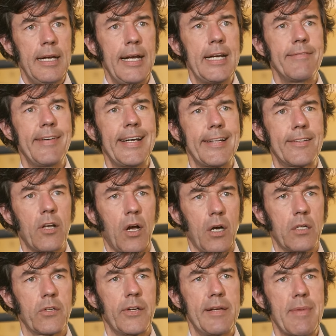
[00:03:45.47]
And when I
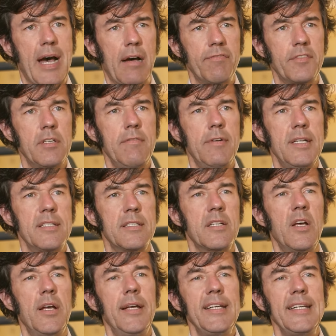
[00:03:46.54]
talked to him afterwards,
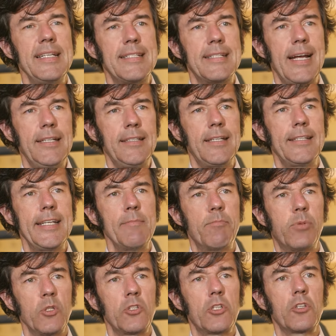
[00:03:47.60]
he said that he
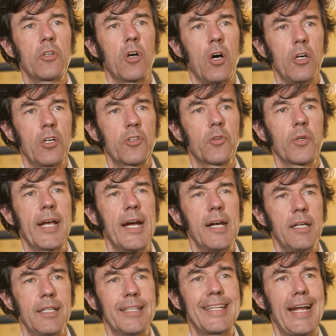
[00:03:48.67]
put the talk
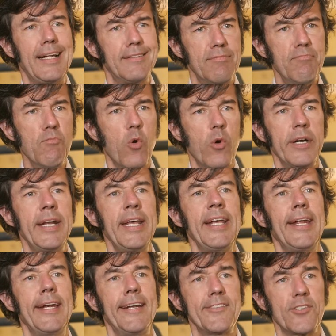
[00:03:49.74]
together that morning
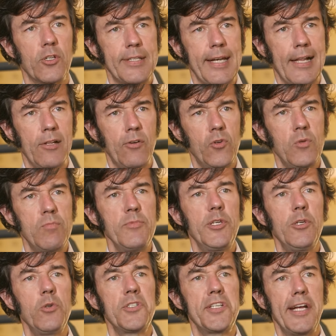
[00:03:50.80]
in his hotel room
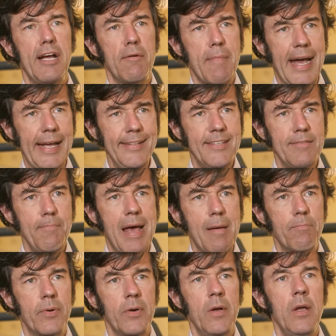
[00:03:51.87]
using a mind map
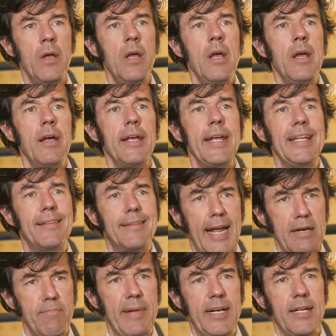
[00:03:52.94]
in
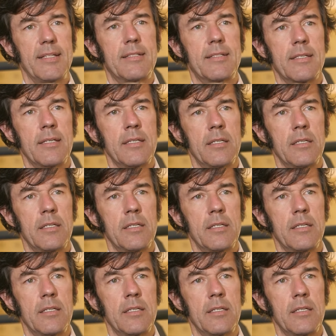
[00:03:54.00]
10 minutes.